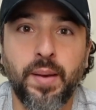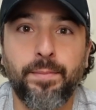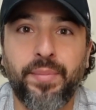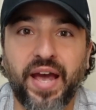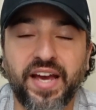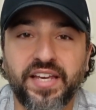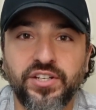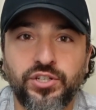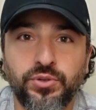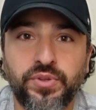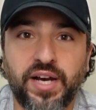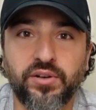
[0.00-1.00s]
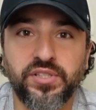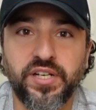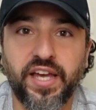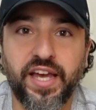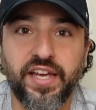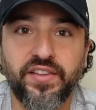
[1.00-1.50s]
Back in
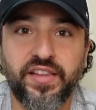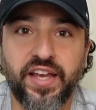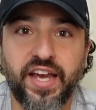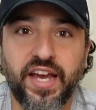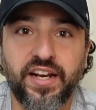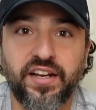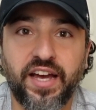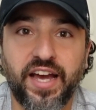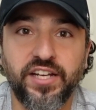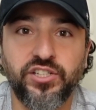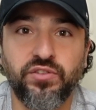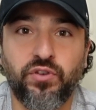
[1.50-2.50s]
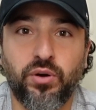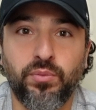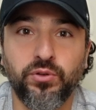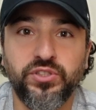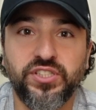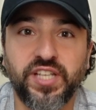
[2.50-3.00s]
2008, they had an edge of
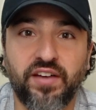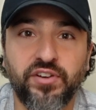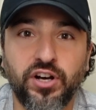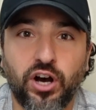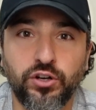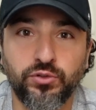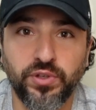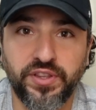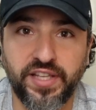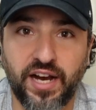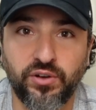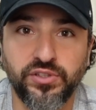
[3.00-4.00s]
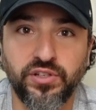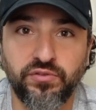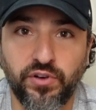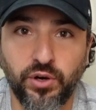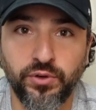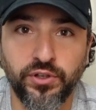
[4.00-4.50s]
almost 700,000
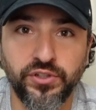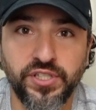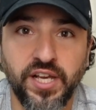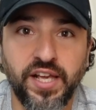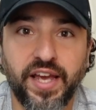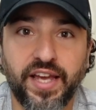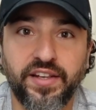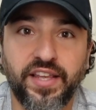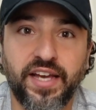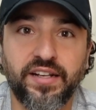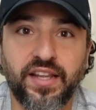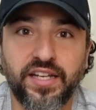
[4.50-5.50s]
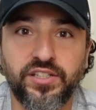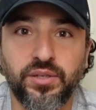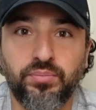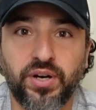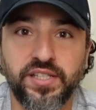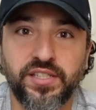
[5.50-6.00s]
voters, and that led to
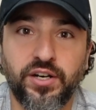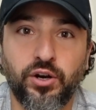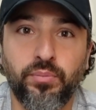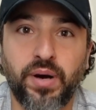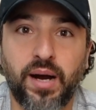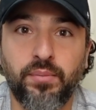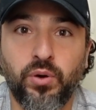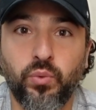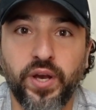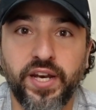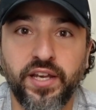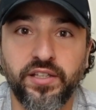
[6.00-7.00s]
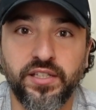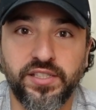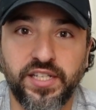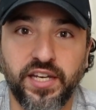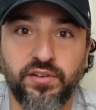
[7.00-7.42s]
President Obama winning the state